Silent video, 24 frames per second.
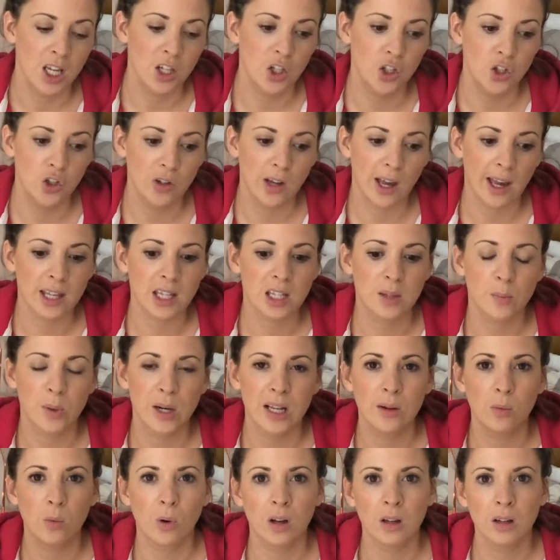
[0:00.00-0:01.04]
You do get a
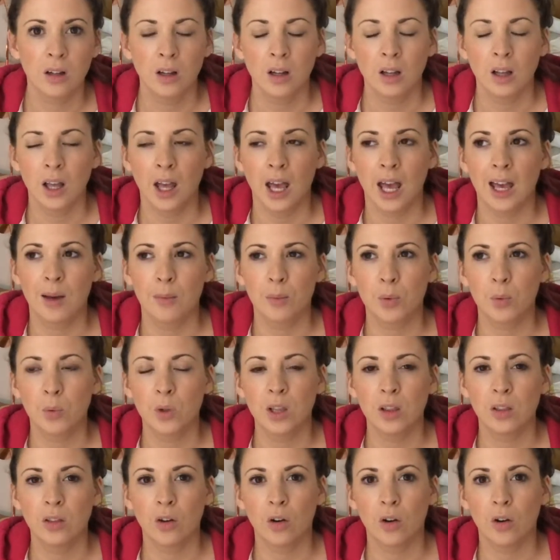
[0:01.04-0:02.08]
spray one, but
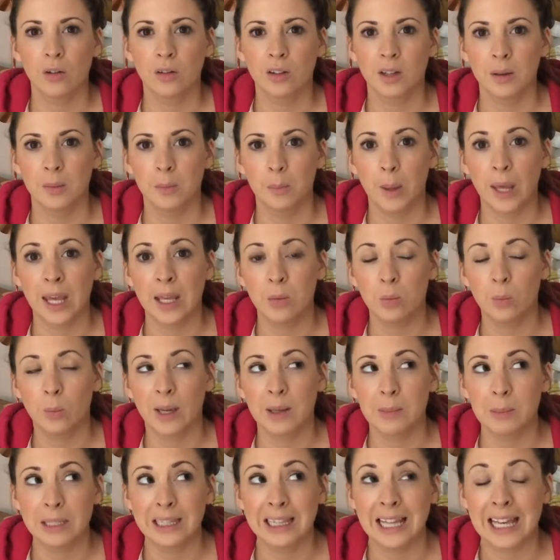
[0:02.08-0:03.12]
we thought the paint
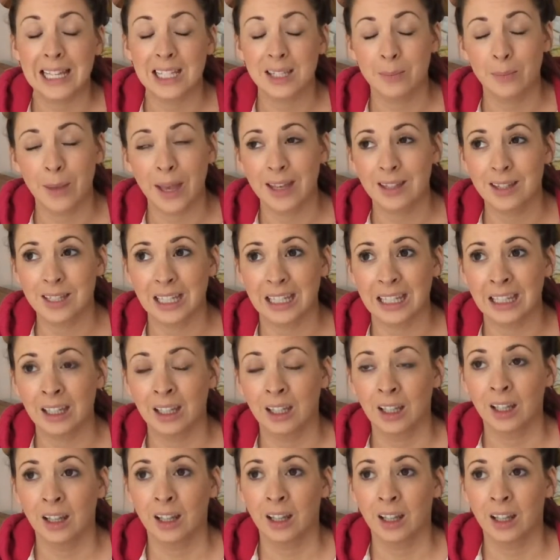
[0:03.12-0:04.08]
might be less messy.